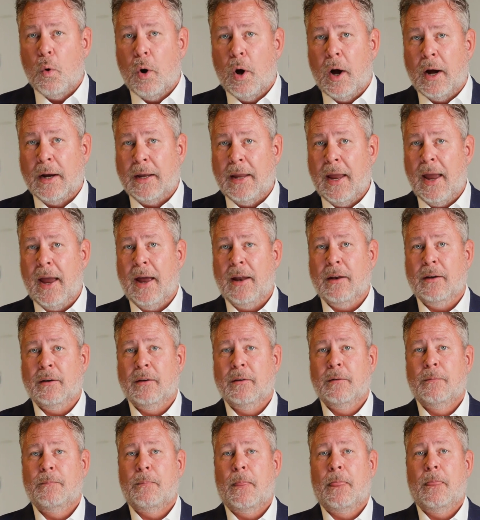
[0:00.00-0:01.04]
Again,
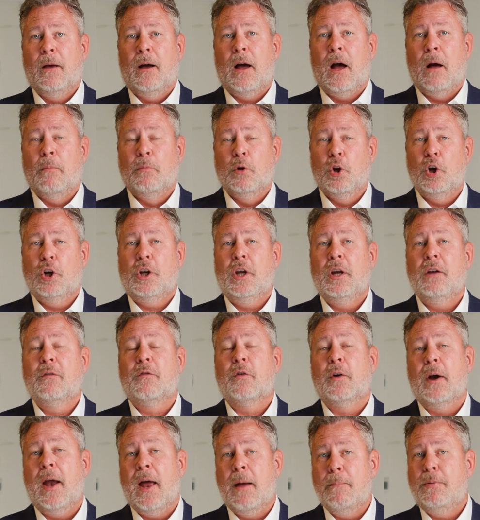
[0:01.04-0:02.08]
I'm looking
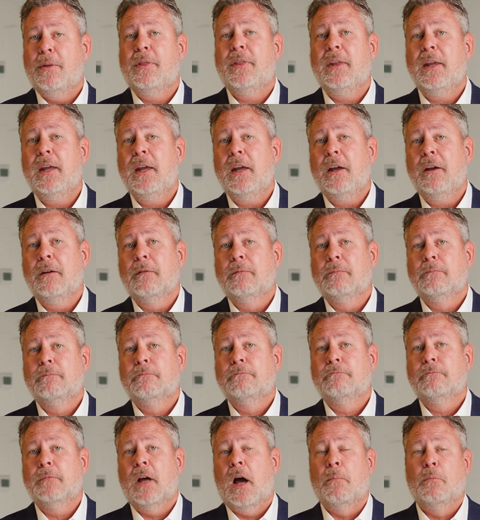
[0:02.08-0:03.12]
for empathy.
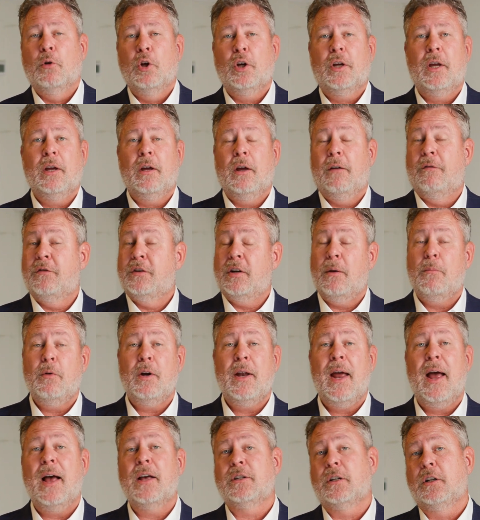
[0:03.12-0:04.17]
If someone
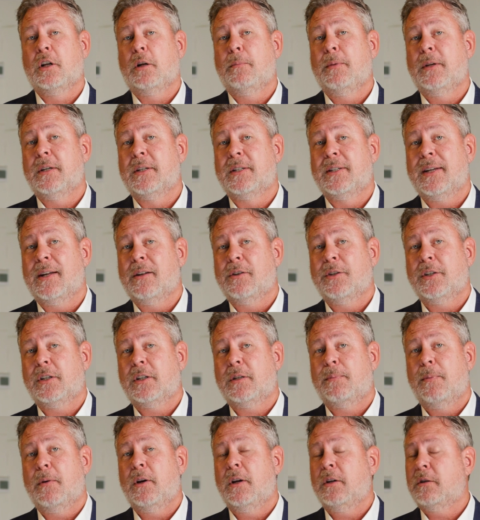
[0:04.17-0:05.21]
has a little bit of sales
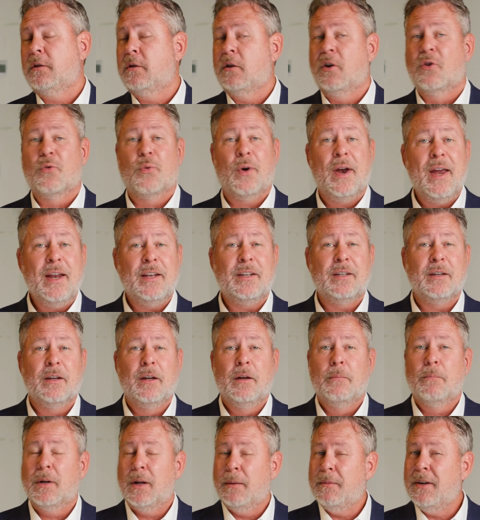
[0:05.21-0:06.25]
experience, great,
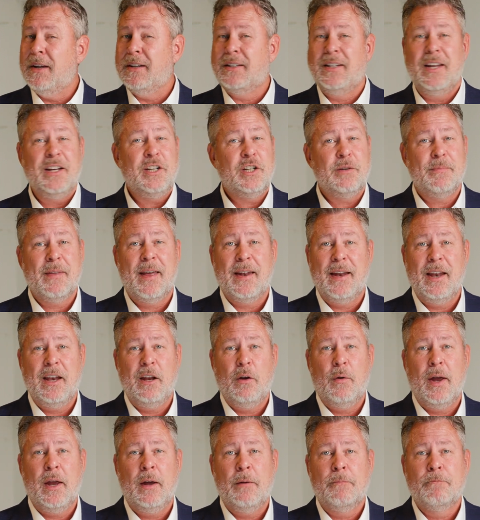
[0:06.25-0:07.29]
but I'm going to teach them that
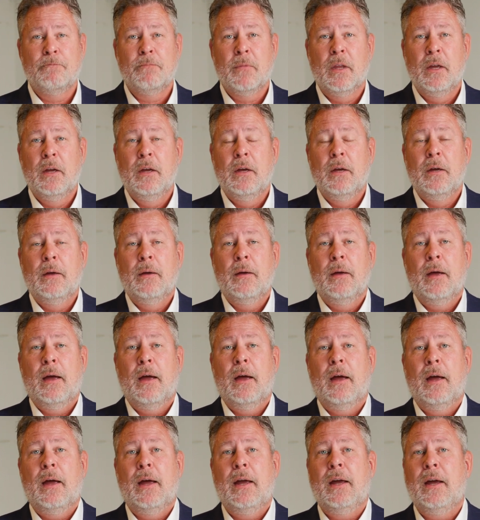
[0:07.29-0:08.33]
anyway.
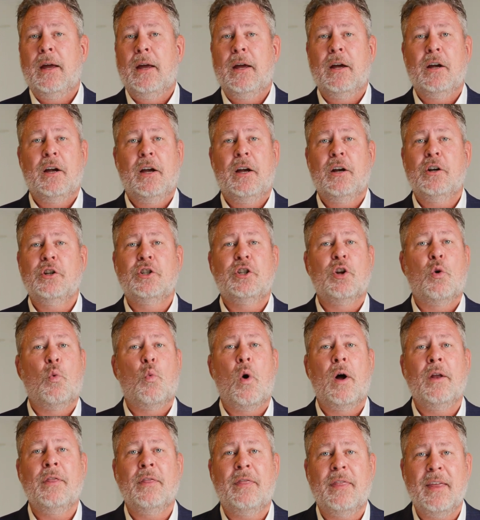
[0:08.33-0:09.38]
Here's the
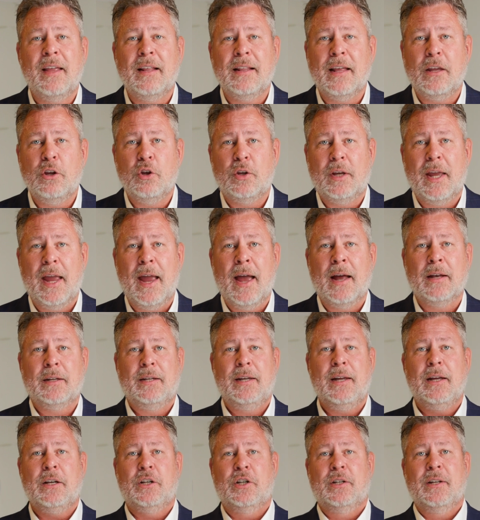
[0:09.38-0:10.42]
one thing that you can't
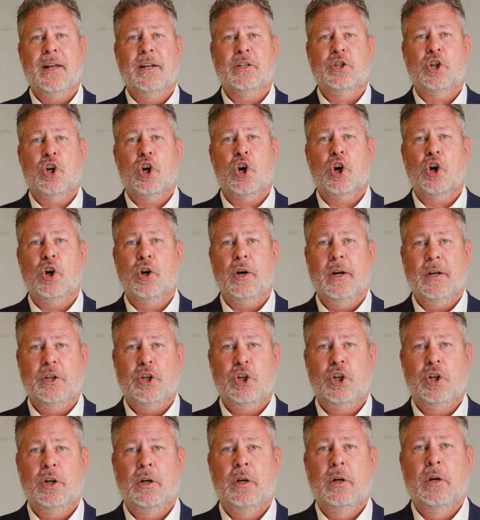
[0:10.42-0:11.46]
teach, and that's
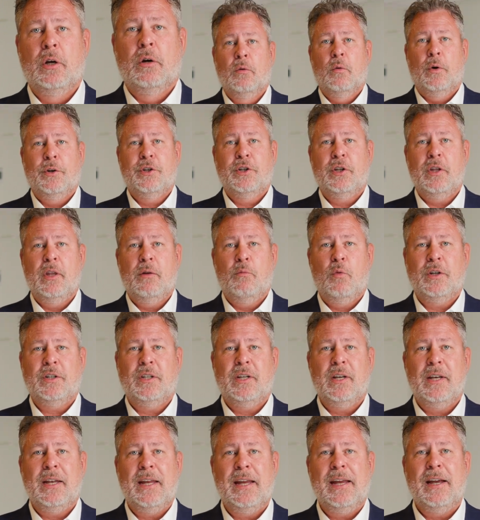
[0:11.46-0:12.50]
courage. What's
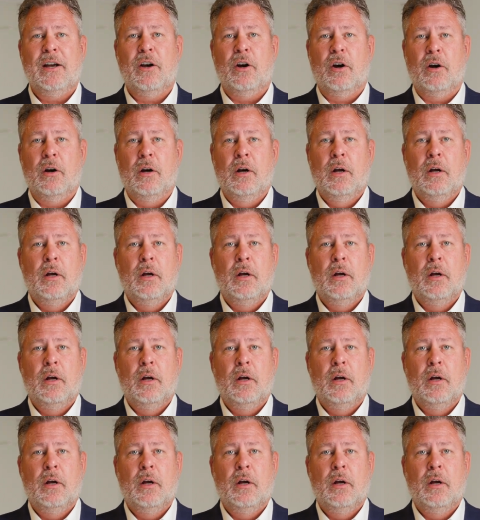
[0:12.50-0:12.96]
in here?